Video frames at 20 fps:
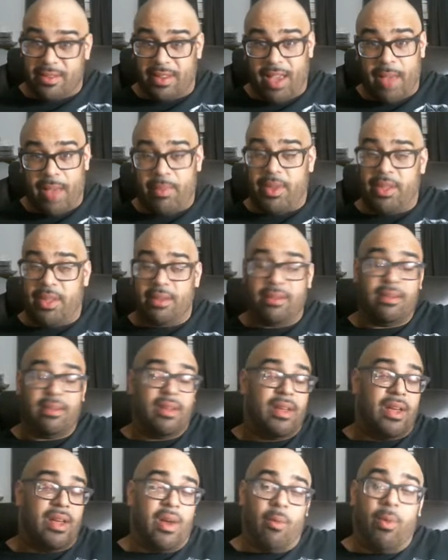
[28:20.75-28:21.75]
I mean,
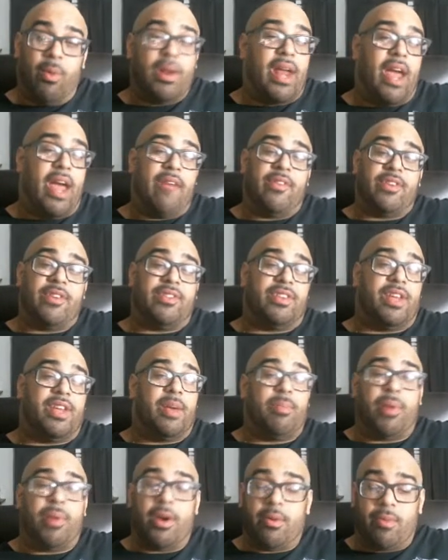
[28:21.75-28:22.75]
whatever CM
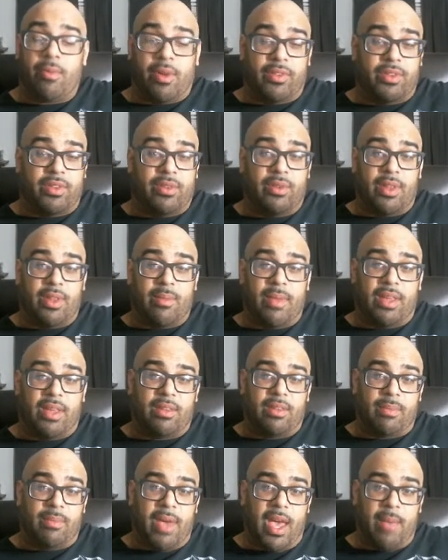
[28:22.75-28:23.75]
Punk wants to do that makes
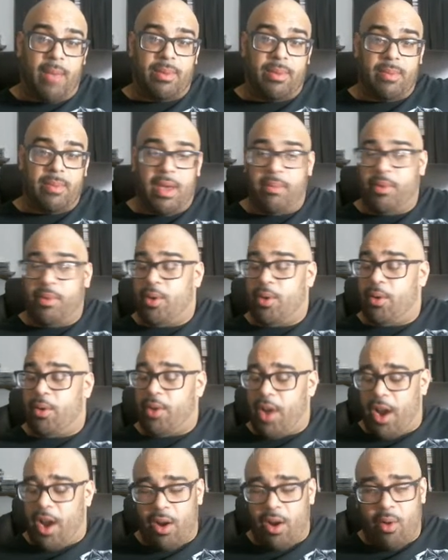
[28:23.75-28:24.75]
him happy. Maybe he'll go to
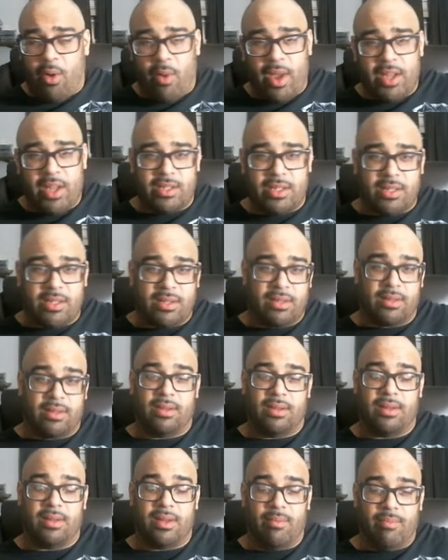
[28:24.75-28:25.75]
ROH.
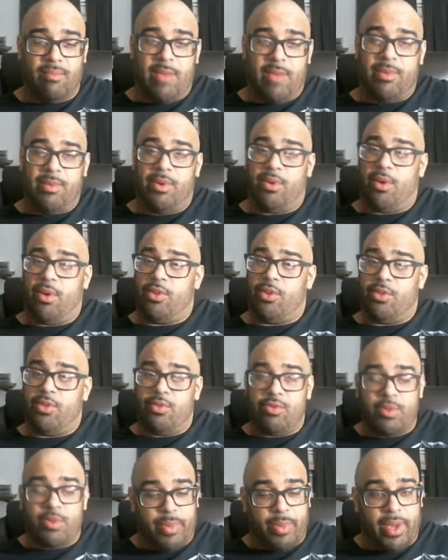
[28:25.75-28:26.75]
Maybe he'll go to New
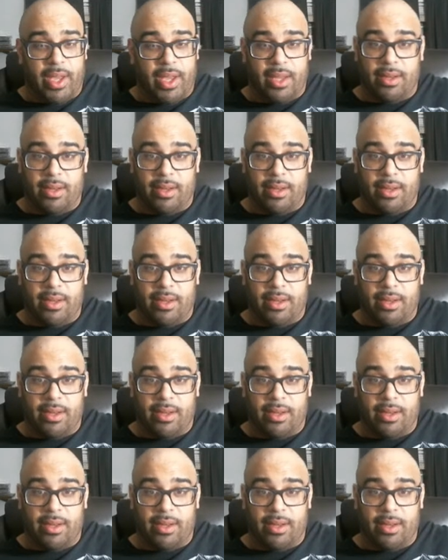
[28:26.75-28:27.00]
Japan.